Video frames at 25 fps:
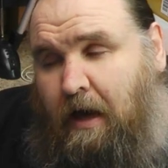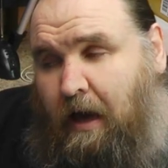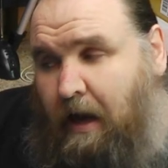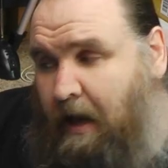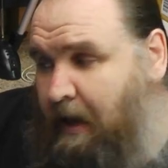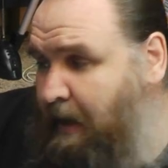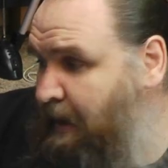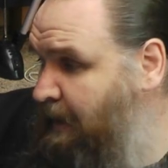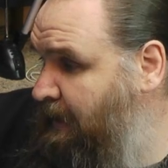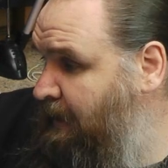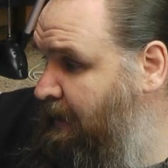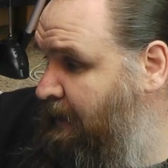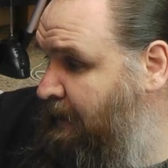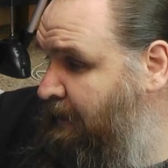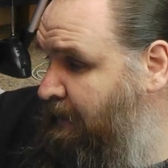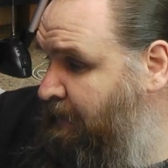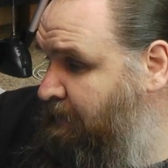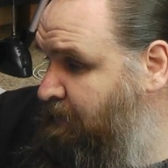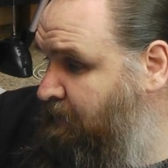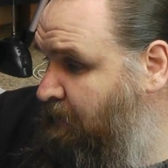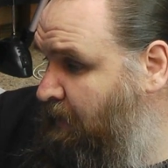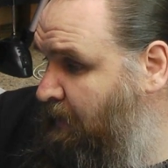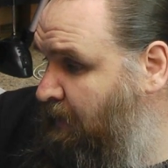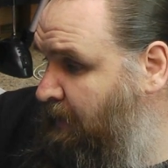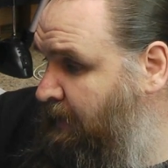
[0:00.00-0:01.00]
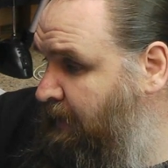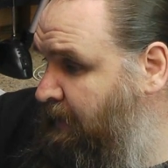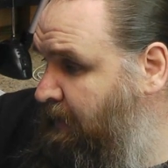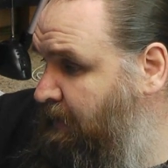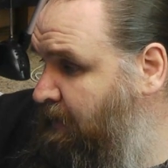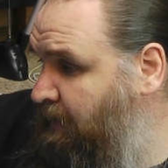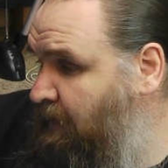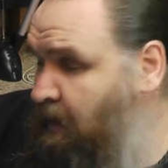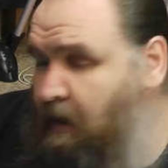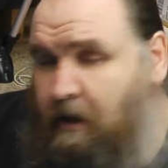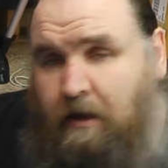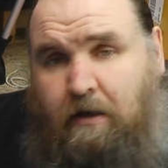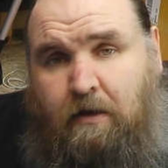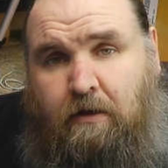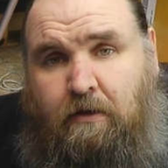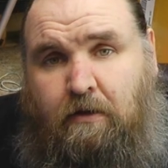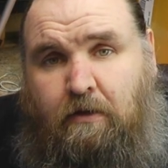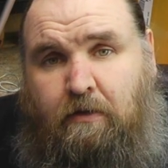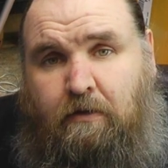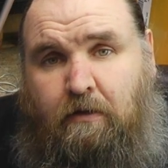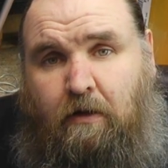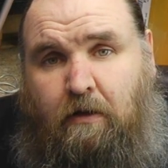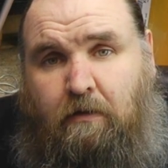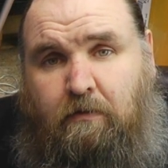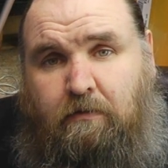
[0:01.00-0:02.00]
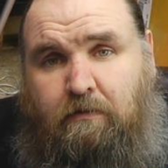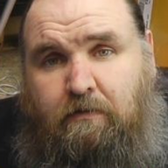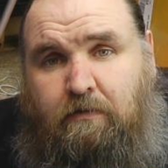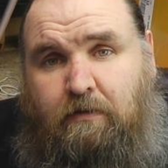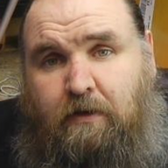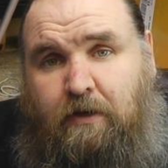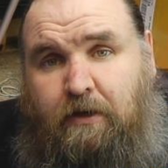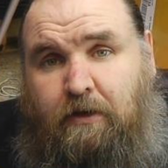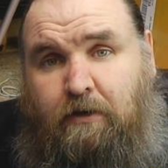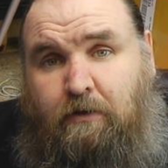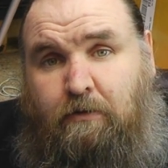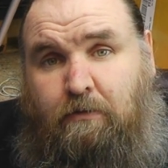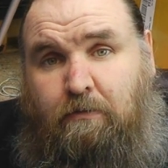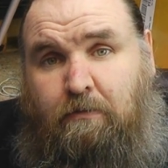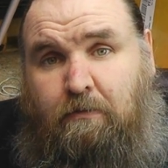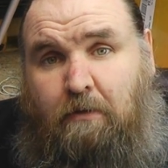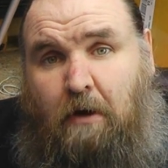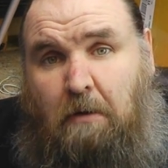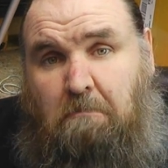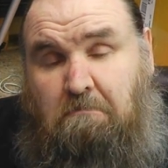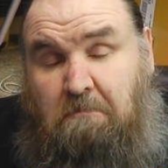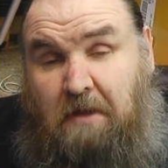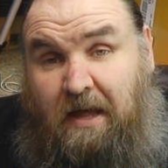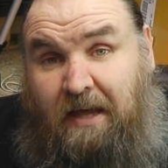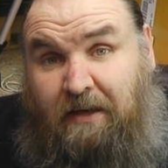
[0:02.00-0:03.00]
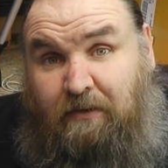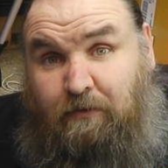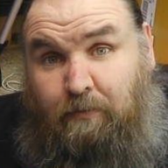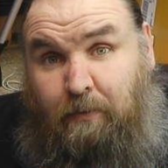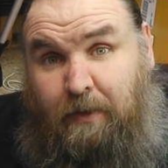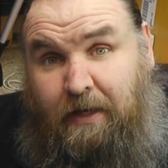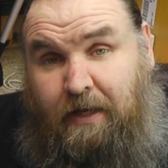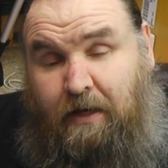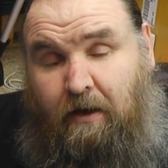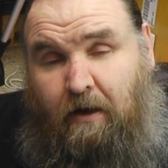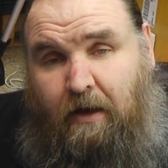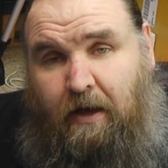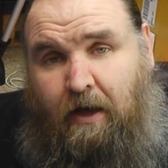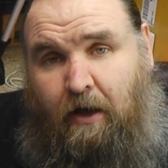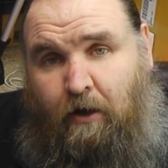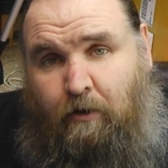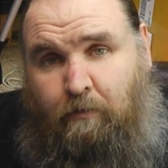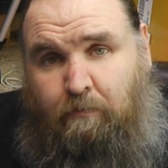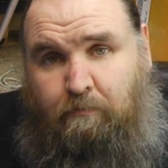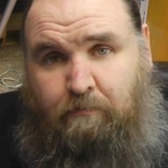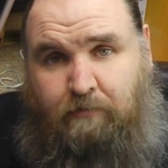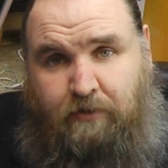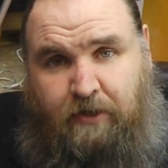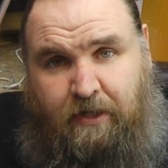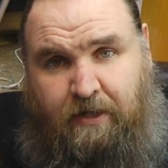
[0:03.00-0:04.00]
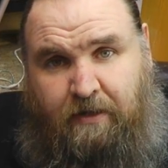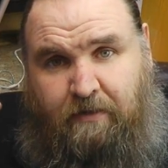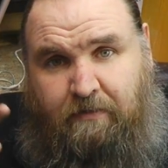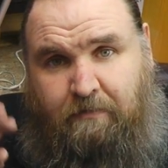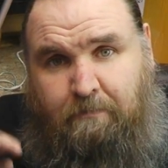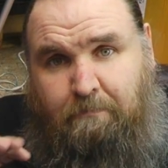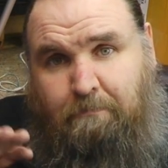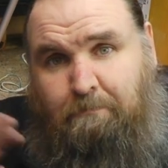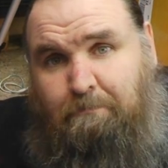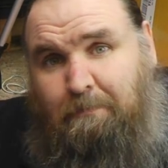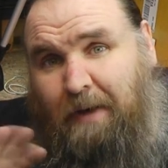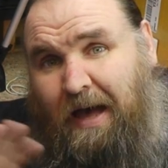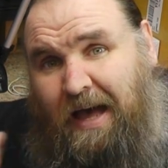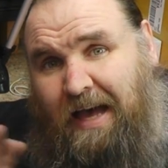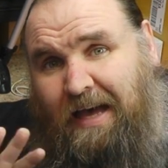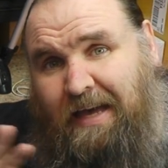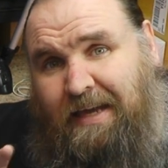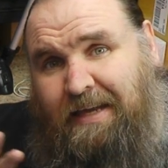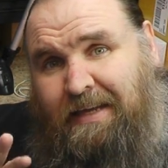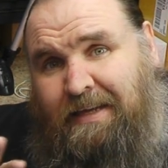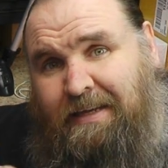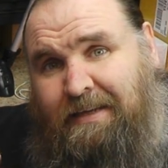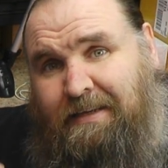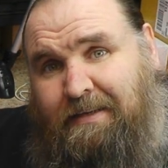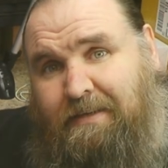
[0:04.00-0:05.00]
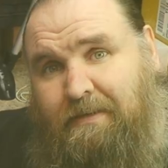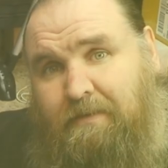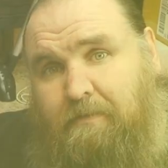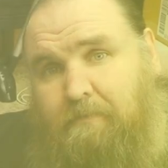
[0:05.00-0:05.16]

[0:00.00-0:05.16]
And I, uh, I'll see you next week, I hope. Cheers. Bye.